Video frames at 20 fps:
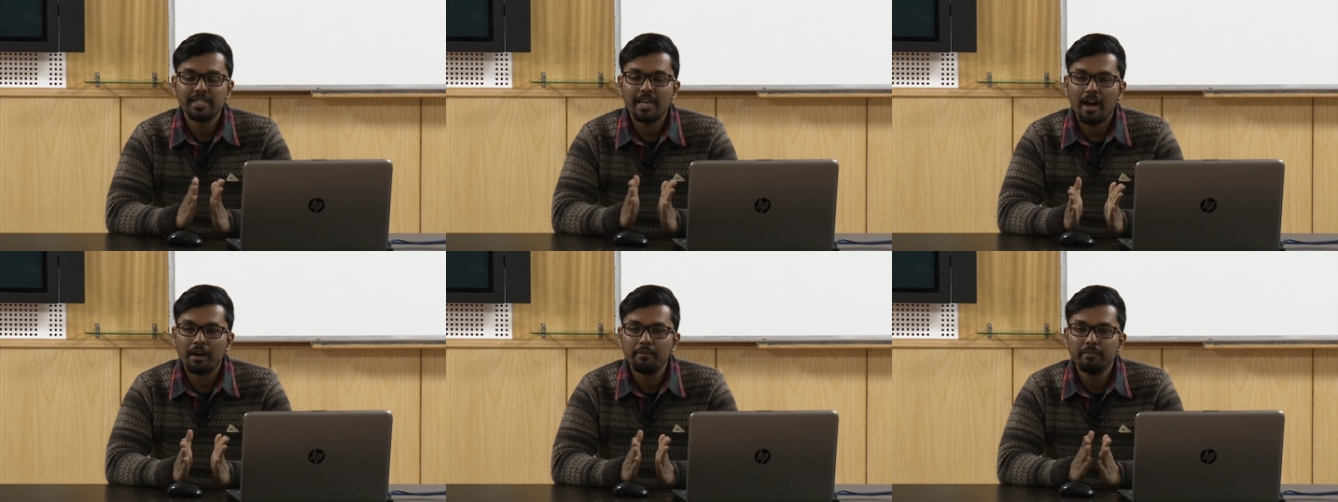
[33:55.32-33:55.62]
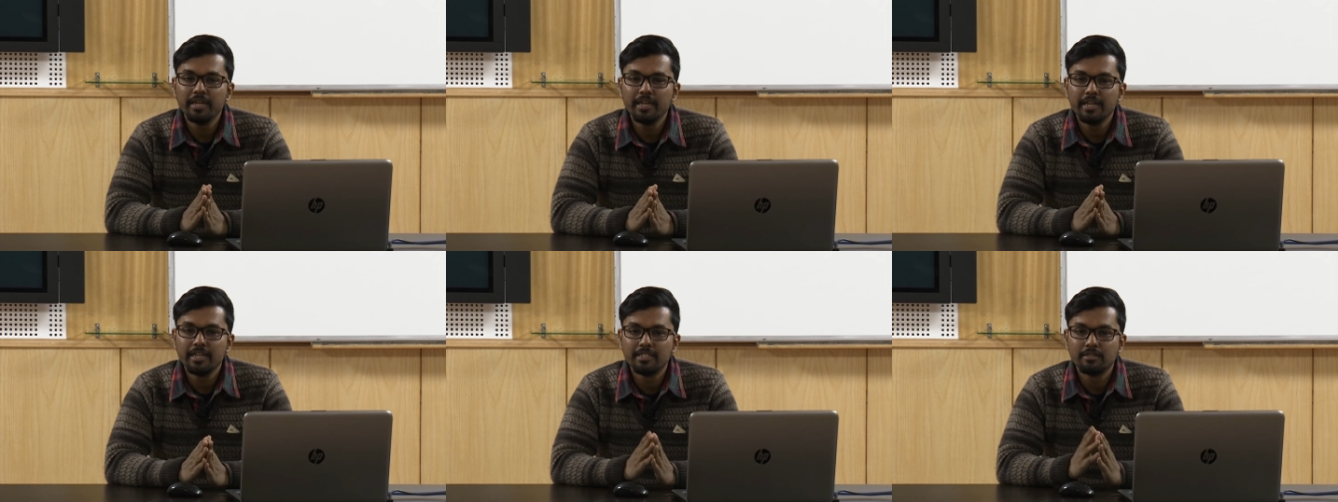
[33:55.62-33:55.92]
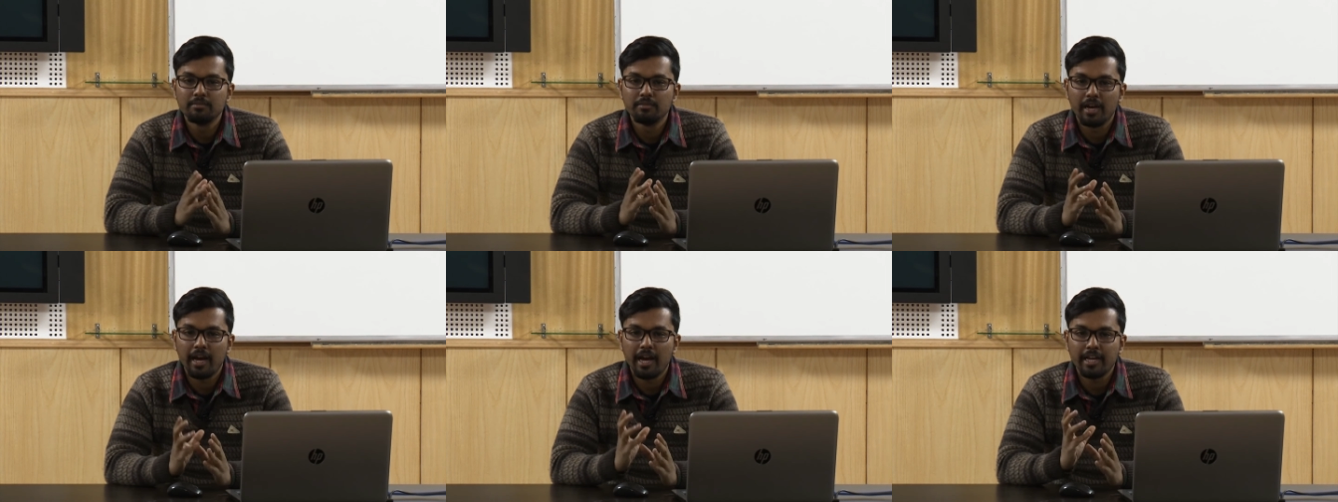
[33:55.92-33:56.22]
Army
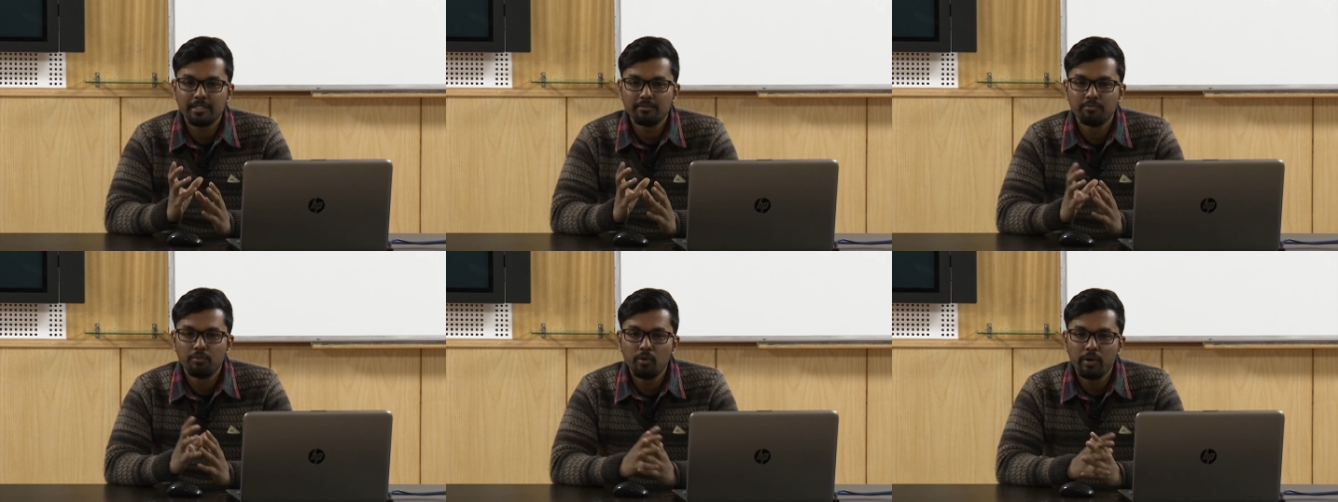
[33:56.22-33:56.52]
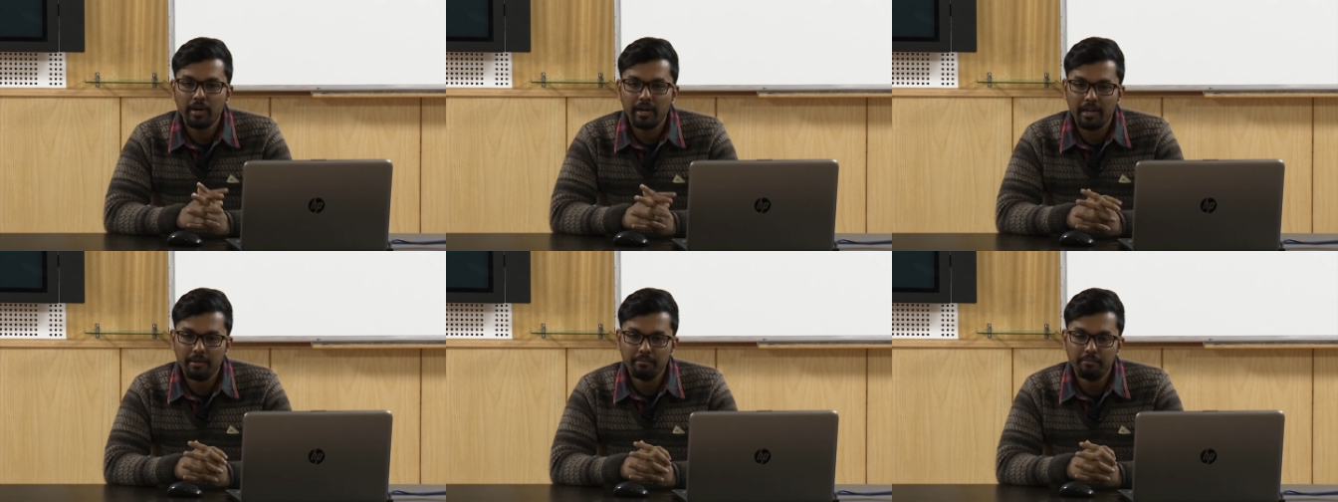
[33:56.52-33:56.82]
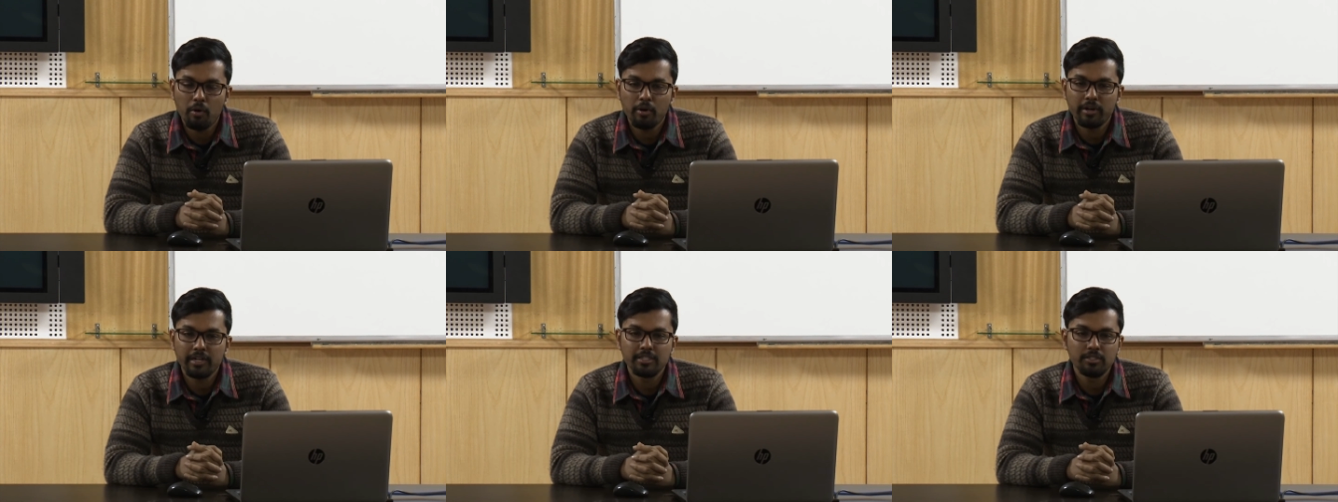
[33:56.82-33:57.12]
has more
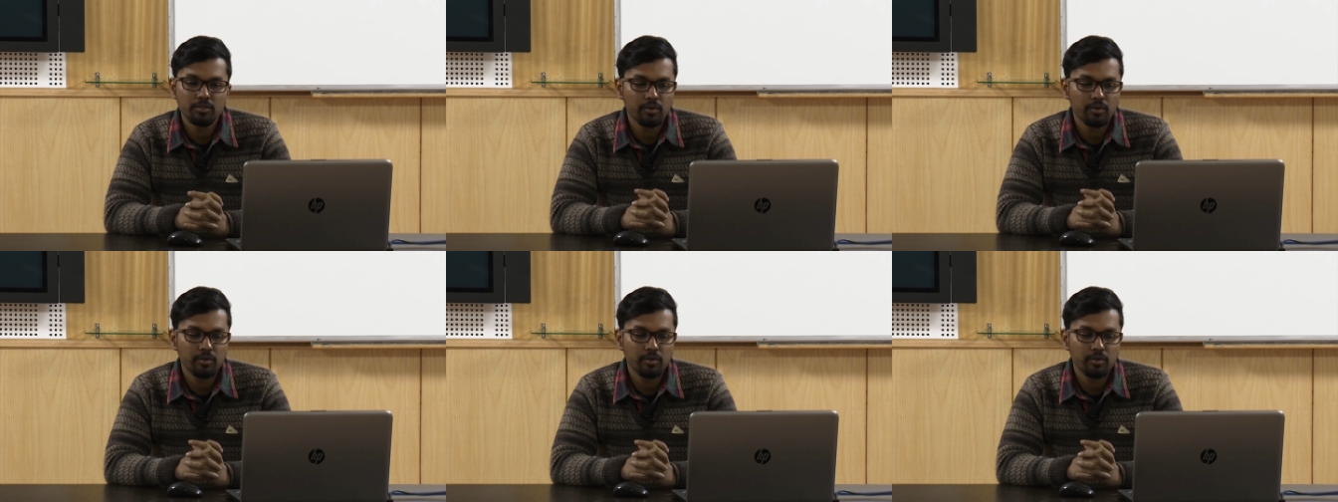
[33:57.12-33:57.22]
importance.